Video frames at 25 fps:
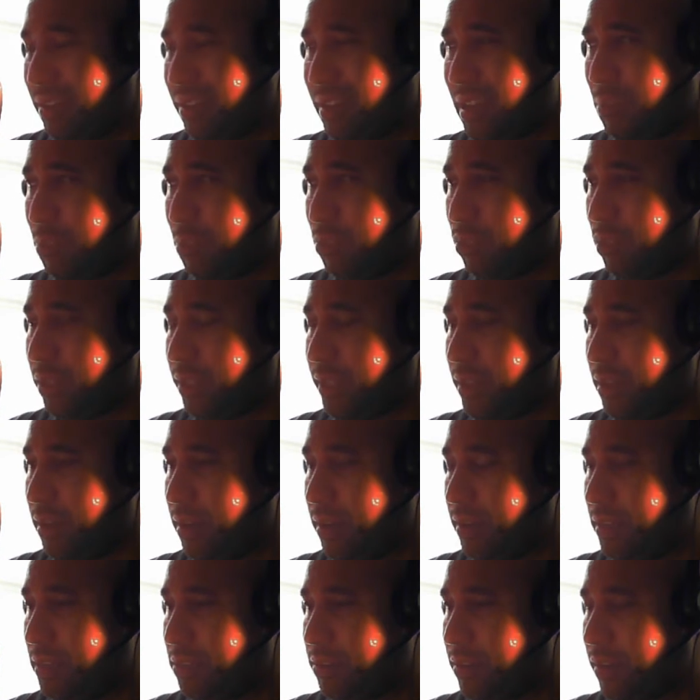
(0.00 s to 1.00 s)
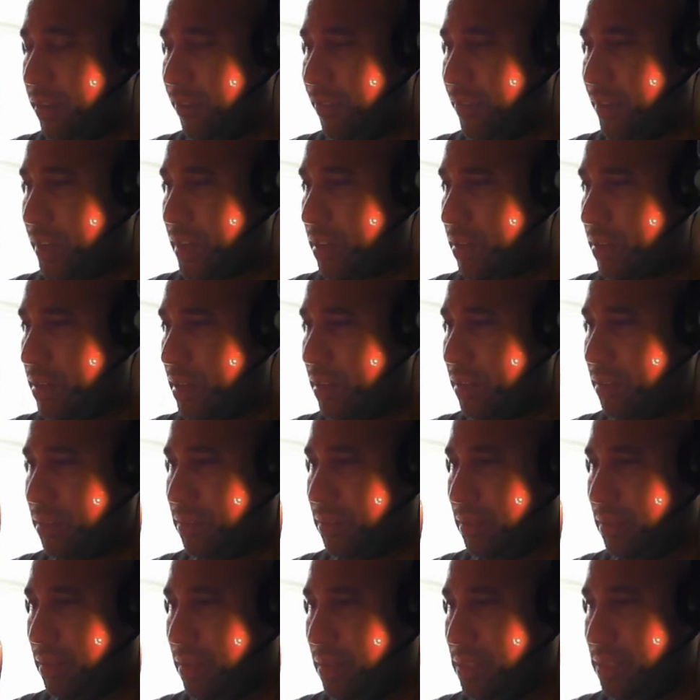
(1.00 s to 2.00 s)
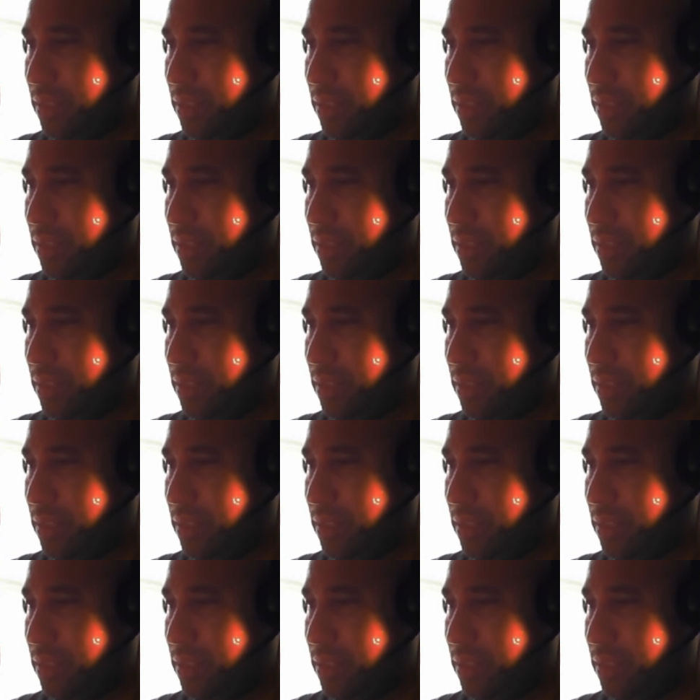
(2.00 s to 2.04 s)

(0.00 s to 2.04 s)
keep working on it, trying to figure out a